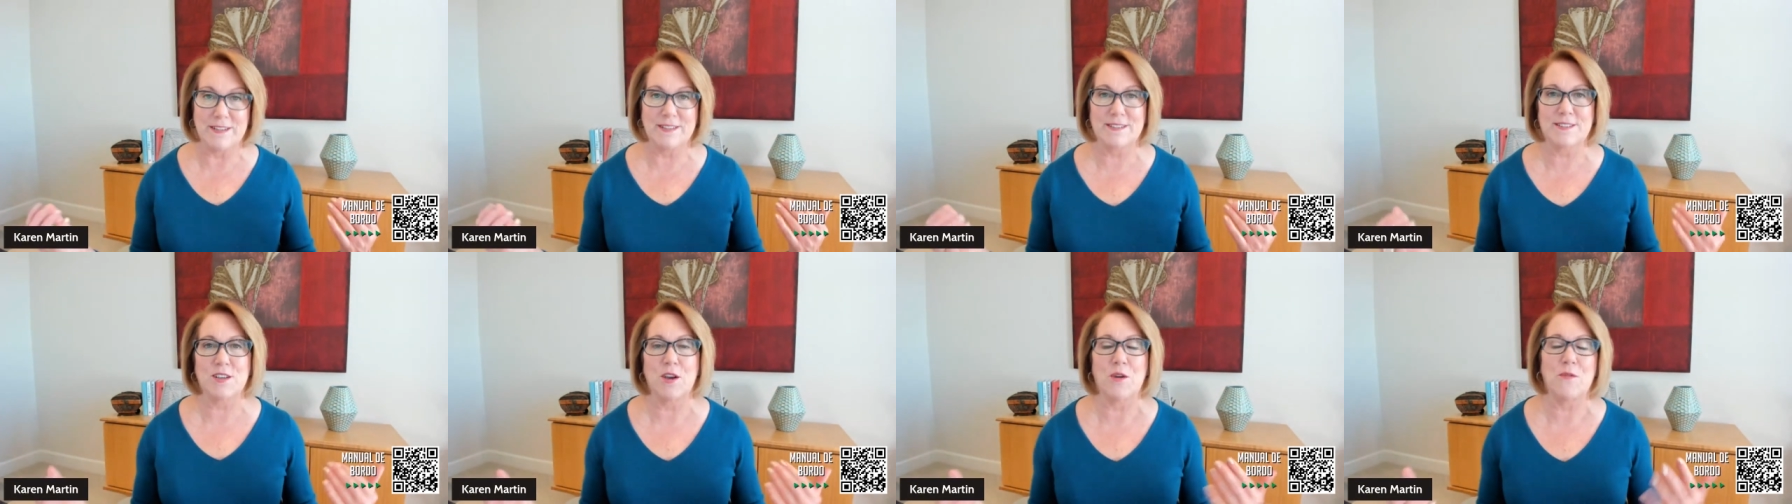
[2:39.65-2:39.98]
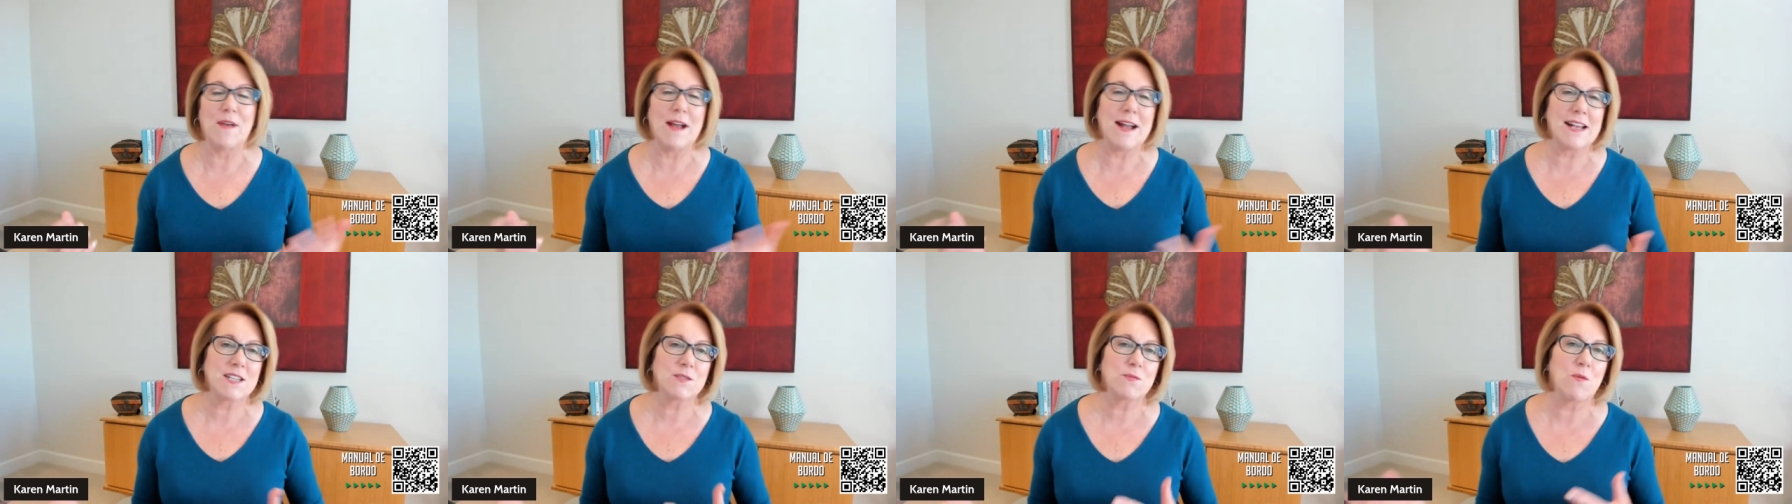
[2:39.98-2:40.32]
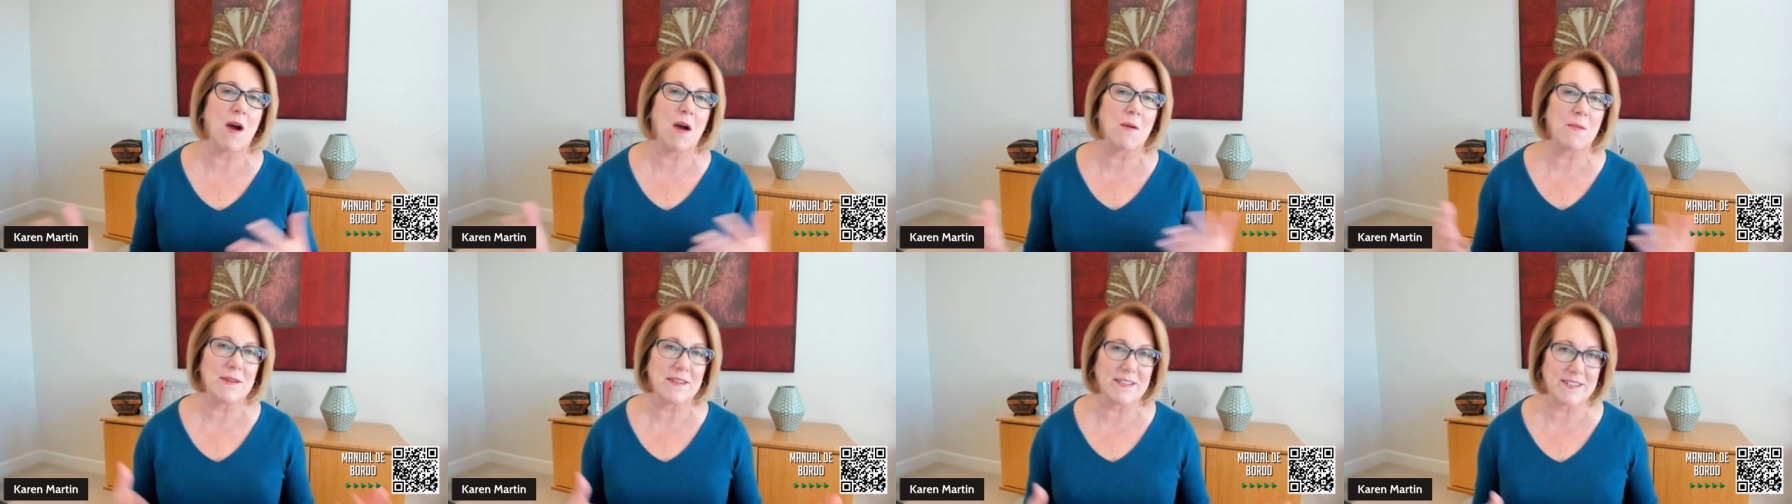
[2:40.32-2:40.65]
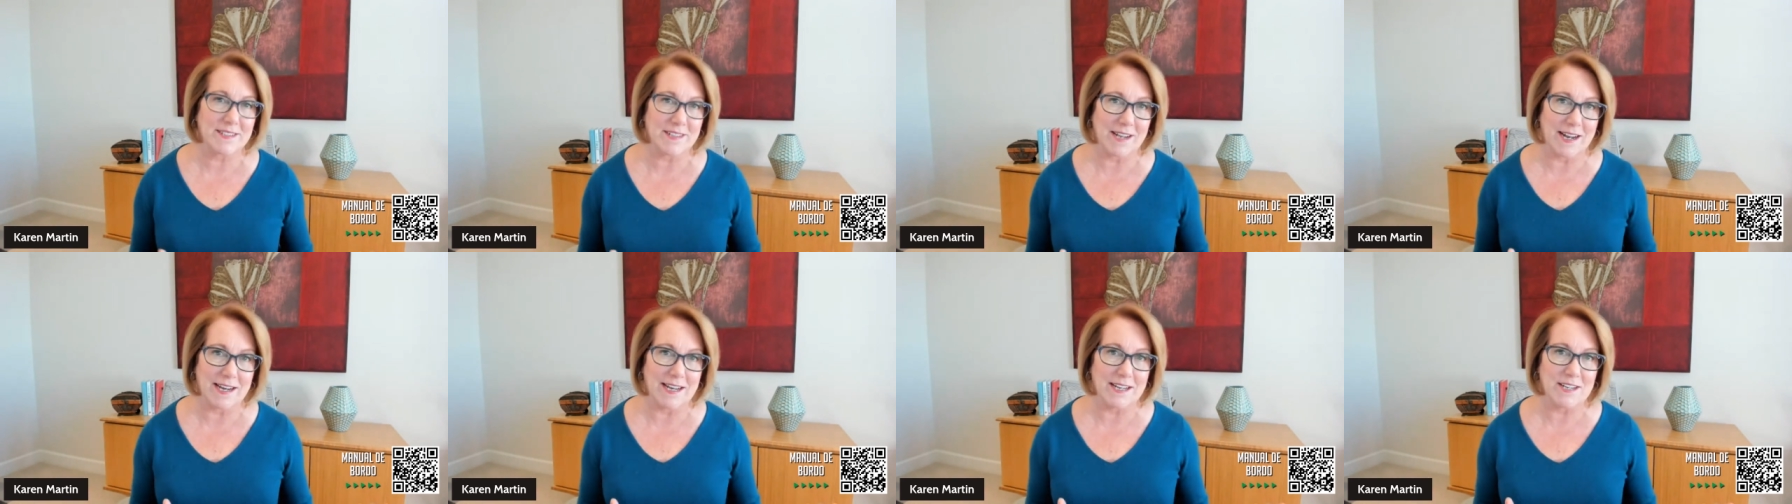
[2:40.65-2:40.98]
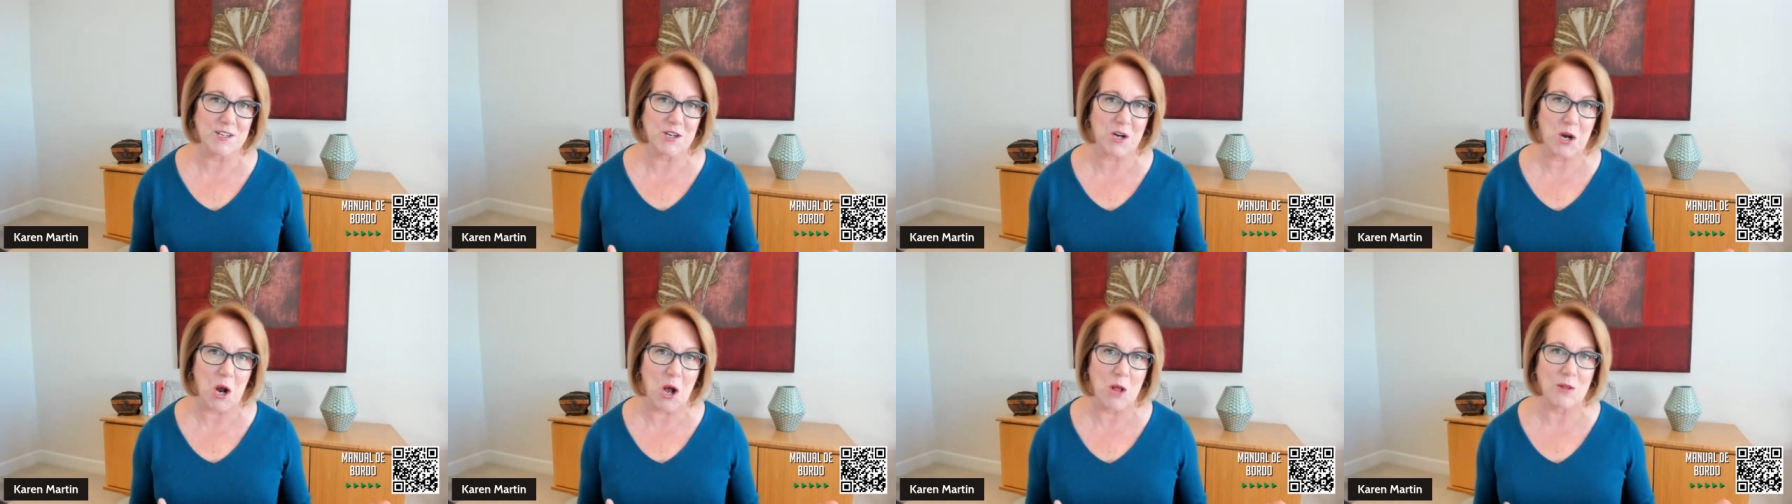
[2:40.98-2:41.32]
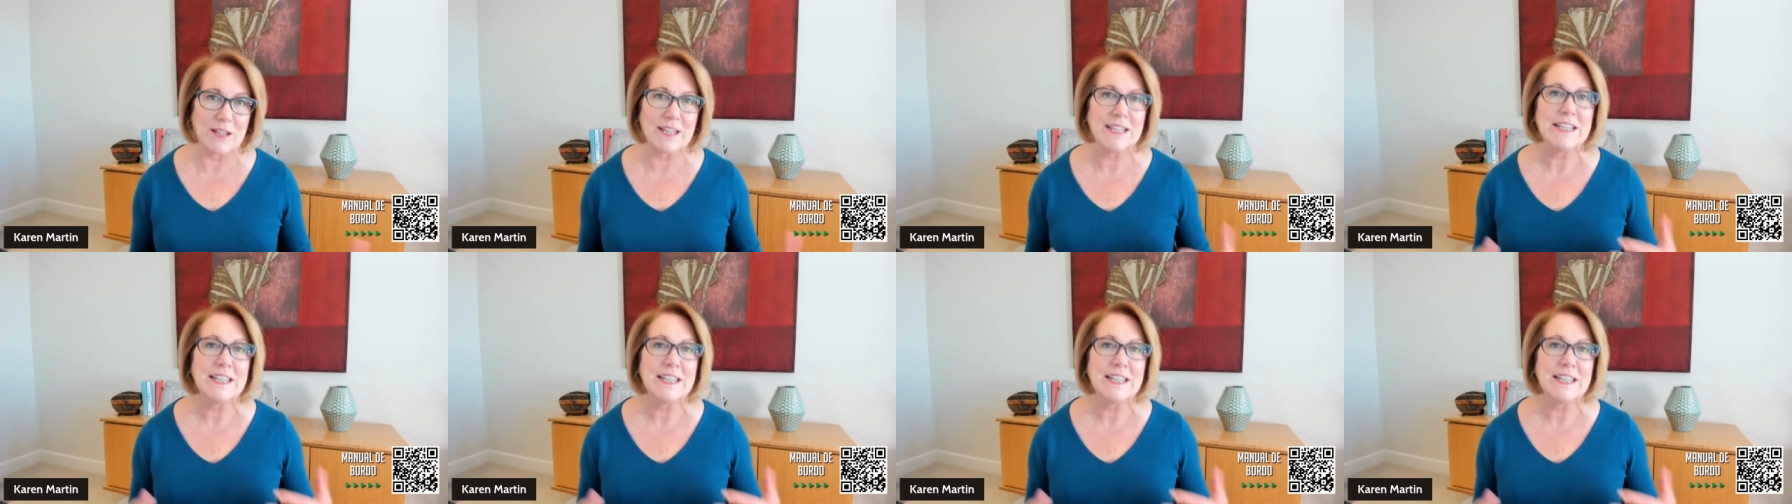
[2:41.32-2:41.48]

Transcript: And so that's why we decided to call